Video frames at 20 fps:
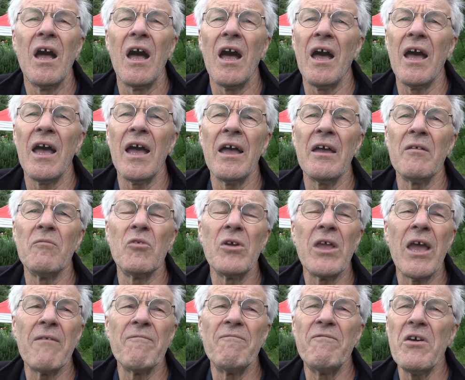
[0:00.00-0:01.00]
and we
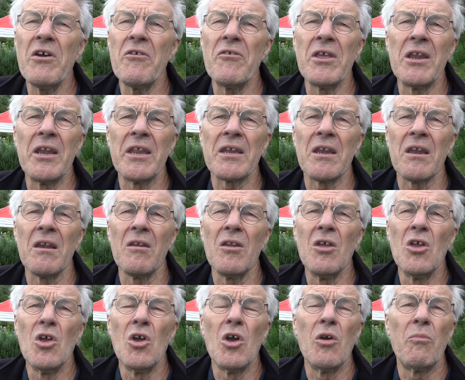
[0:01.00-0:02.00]
have very little
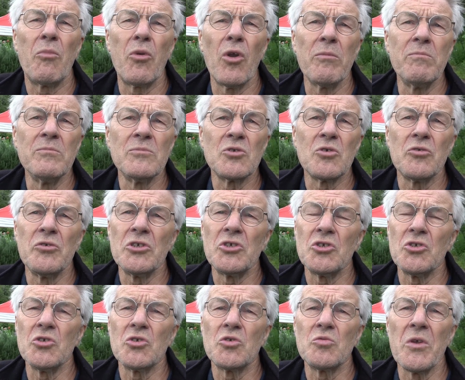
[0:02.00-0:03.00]
problems or
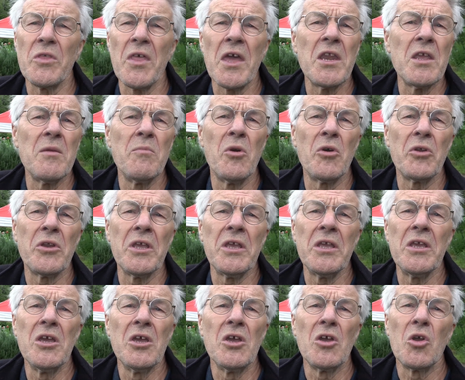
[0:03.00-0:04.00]
issues with
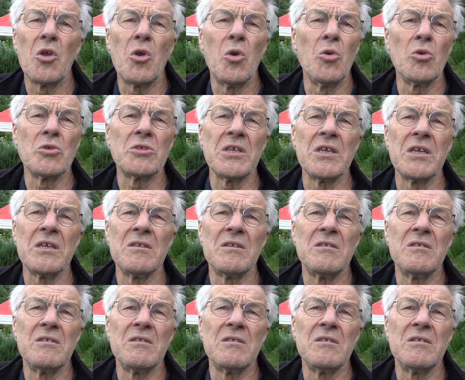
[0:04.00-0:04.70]
anybody causing